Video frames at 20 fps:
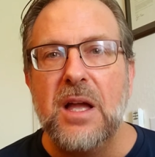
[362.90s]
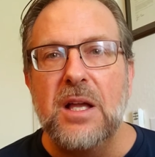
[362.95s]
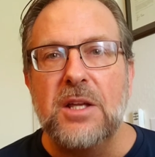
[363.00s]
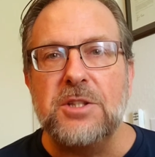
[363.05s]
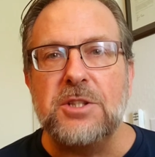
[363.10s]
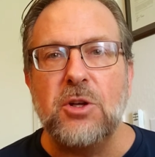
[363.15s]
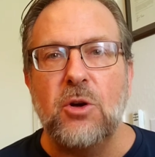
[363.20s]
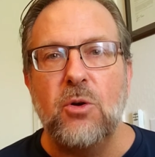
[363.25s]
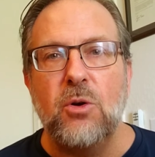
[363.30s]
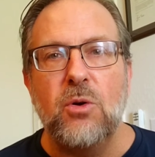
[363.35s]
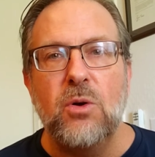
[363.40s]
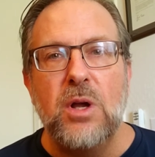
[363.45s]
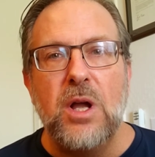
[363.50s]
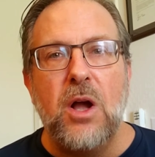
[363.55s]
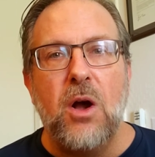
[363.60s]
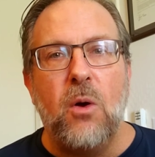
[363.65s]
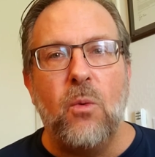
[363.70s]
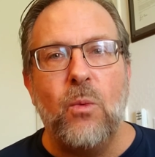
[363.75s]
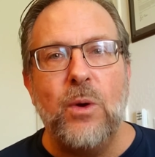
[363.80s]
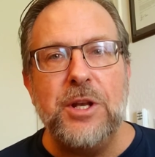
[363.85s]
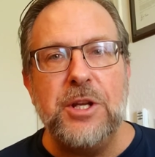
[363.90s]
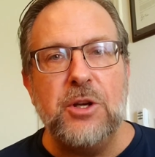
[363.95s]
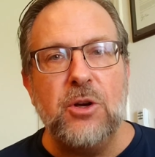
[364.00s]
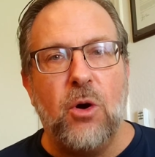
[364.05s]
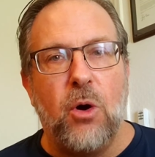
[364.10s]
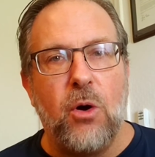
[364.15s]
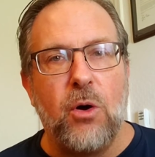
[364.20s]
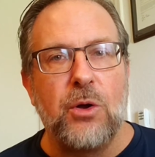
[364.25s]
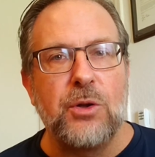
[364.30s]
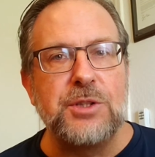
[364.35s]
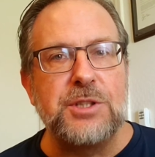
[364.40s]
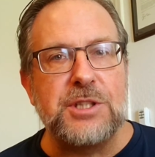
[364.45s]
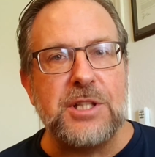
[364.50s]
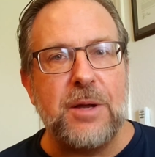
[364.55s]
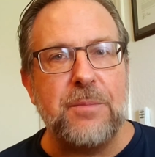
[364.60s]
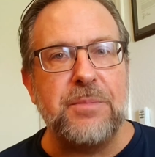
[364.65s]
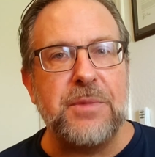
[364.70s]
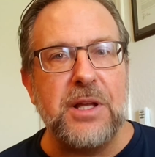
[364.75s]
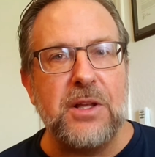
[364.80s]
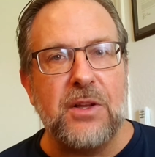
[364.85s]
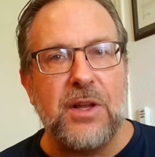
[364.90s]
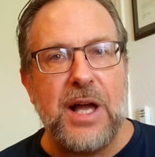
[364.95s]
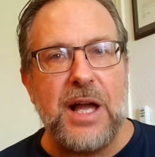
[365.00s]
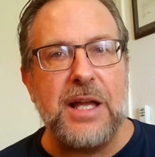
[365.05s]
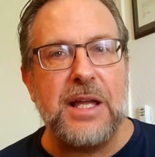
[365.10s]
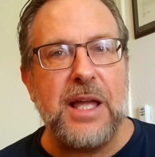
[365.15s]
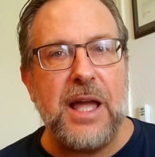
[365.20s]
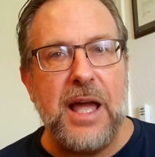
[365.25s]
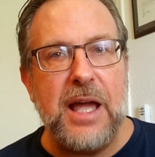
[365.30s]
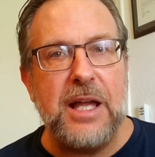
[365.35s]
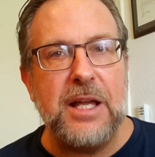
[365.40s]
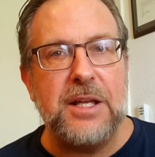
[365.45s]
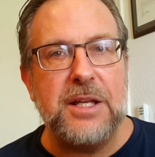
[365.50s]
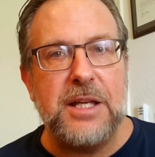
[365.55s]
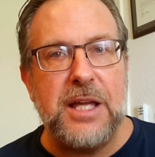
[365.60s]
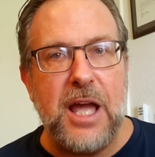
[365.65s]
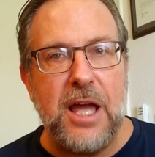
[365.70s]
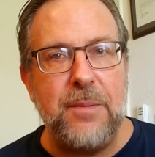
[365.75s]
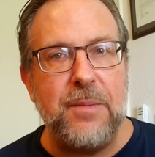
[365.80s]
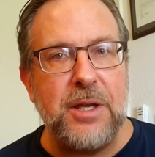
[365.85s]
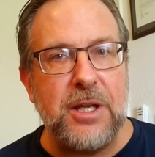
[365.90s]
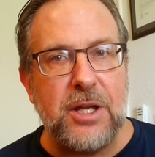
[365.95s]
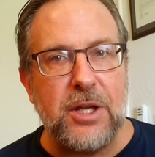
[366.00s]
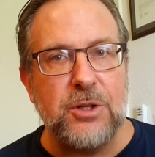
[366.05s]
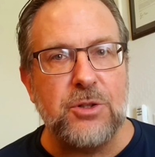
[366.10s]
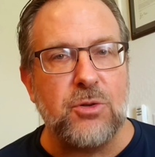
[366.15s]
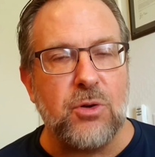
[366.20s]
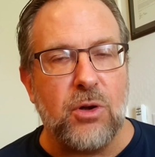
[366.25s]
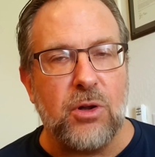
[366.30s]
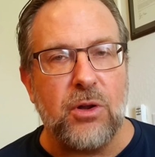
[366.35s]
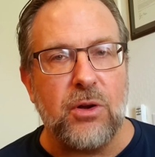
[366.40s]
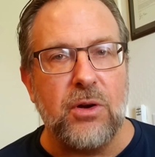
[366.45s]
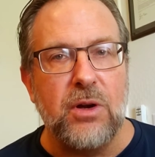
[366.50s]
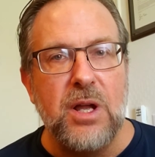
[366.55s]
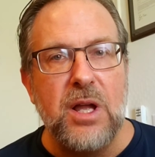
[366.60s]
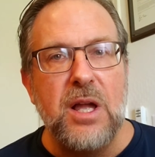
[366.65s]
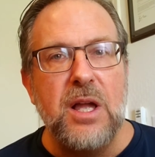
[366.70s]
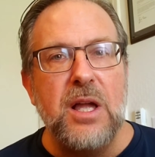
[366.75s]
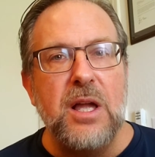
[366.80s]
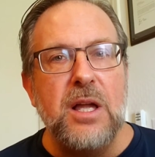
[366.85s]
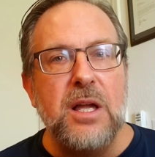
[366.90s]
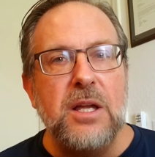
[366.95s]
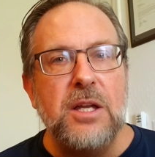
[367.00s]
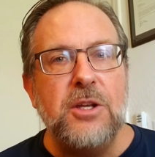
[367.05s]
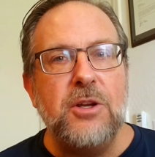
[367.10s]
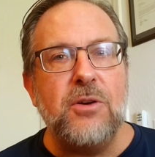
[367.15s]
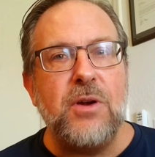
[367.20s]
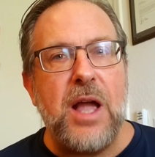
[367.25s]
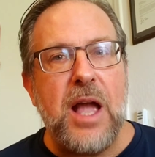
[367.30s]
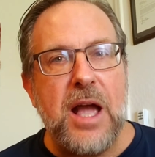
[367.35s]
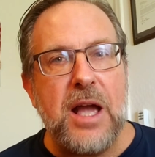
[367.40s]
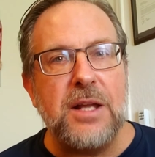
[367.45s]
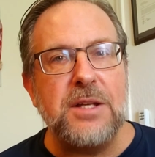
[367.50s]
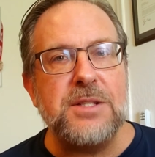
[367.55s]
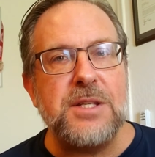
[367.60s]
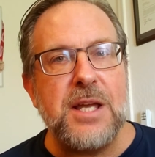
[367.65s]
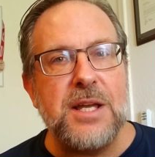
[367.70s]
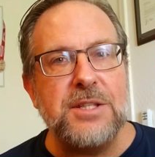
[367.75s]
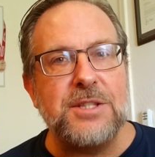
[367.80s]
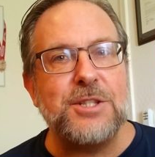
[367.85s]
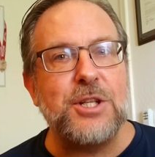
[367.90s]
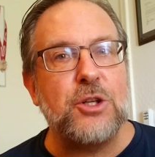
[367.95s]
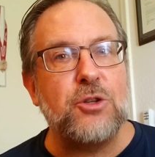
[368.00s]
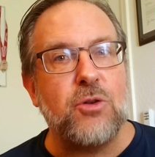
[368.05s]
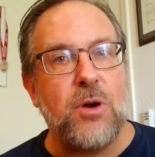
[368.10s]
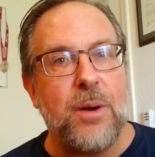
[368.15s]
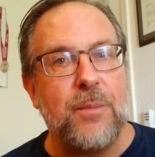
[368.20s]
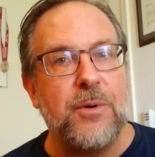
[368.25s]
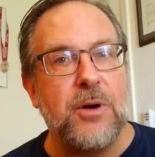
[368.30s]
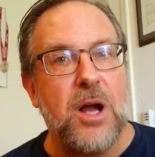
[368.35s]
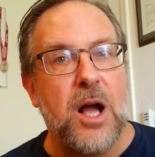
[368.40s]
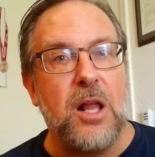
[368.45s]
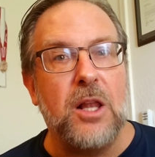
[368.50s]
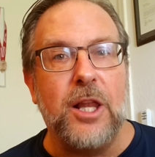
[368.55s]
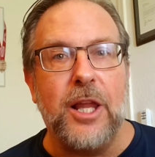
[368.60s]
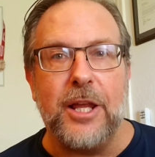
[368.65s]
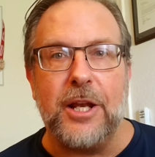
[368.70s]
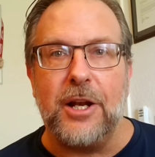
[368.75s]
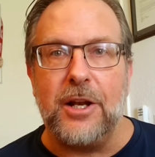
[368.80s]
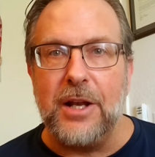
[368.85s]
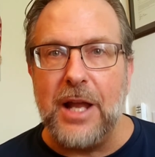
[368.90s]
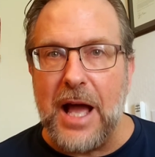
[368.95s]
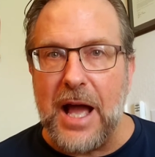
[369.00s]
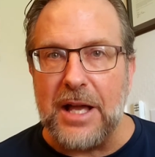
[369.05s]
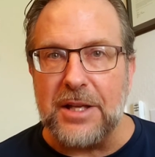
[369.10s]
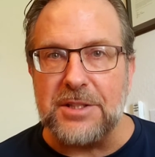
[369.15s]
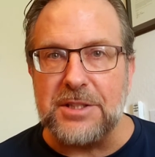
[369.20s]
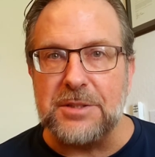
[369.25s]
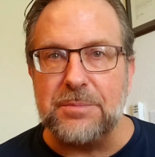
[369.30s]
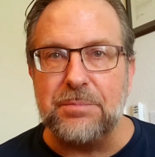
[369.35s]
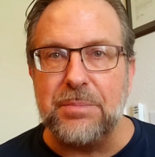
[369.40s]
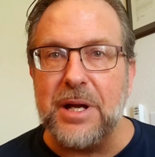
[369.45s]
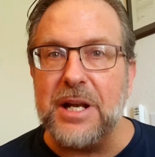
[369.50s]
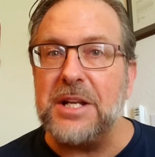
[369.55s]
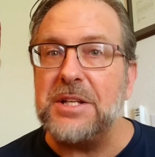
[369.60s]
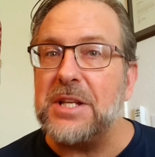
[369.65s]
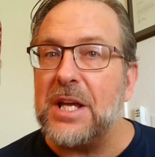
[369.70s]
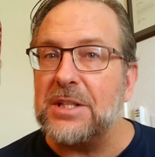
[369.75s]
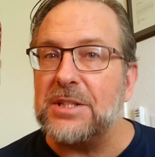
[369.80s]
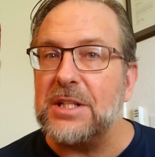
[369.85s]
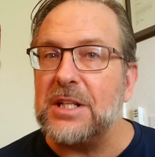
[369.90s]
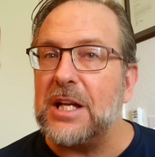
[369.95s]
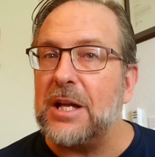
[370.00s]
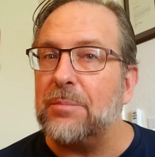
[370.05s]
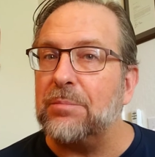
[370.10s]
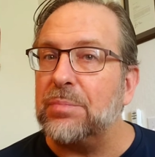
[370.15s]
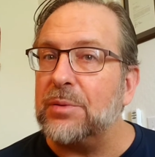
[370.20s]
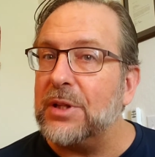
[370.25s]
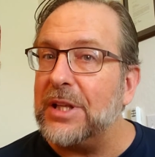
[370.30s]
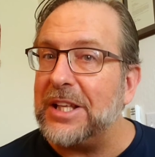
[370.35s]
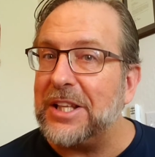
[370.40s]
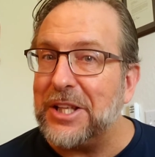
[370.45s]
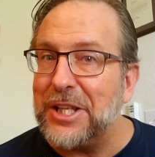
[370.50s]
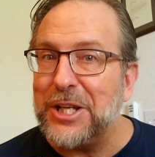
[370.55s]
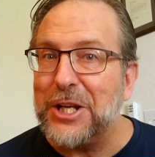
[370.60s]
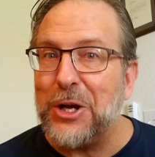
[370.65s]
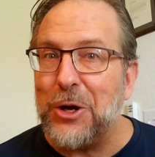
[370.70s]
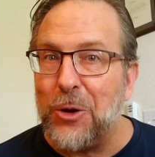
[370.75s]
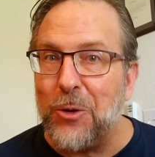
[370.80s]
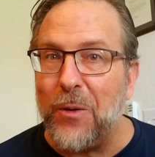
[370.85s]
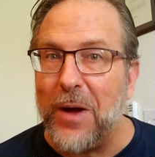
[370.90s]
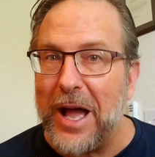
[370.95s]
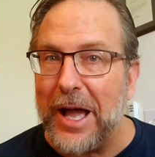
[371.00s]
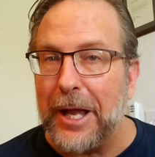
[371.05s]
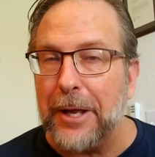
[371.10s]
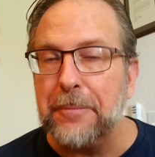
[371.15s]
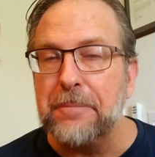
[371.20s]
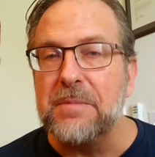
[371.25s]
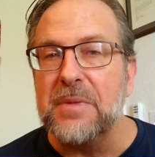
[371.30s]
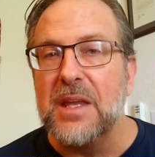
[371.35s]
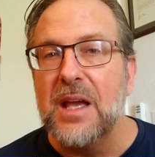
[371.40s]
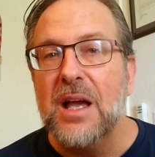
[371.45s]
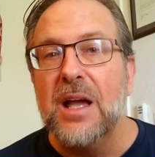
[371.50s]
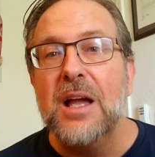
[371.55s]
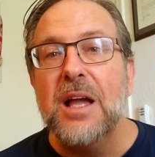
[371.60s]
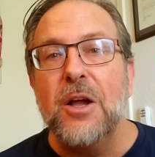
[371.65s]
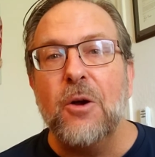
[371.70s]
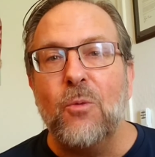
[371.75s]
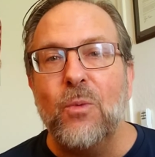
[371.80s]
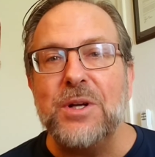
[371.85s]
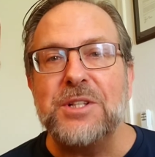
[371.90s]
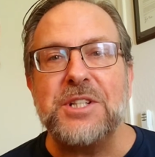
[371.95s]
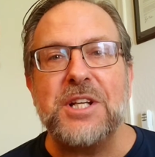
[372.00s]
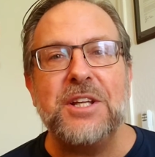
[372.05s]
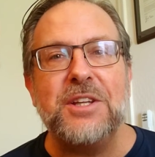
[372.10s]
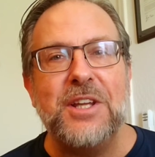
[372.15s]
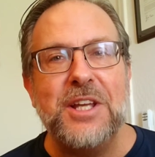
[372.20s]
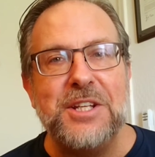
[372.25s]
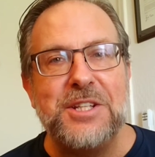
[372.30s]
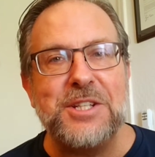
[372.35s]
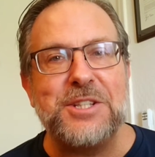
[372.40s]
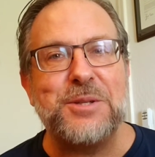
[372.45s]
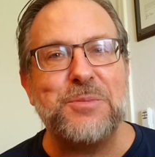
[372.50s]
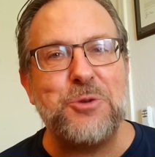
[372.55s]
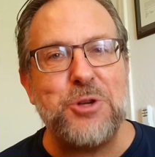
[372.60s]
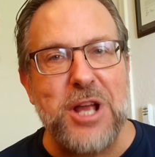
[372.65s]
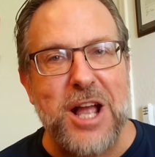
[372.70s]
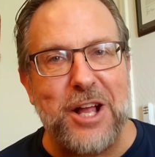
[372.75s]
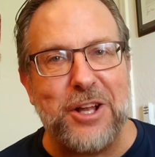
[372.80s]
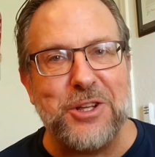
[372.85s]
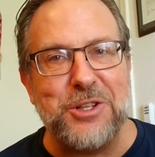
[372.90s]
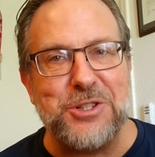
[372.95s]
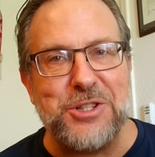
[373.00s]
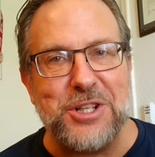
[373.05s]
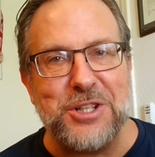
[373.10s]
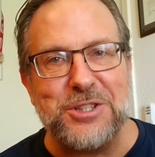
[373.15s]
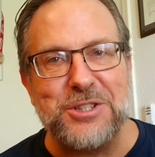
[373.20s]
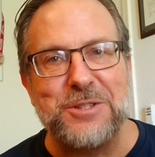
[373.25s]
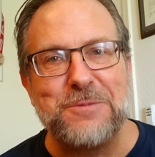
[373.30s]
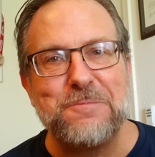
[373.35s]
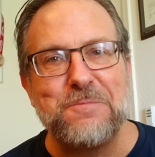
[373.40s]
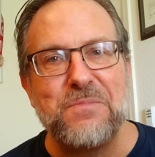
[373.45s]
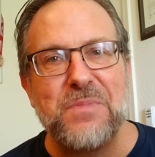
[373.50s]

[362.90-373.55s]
So when you hold something like a gaming controller, your hand tends to tremor a little less, but it doesn't completely go away, which can lead to some challenges.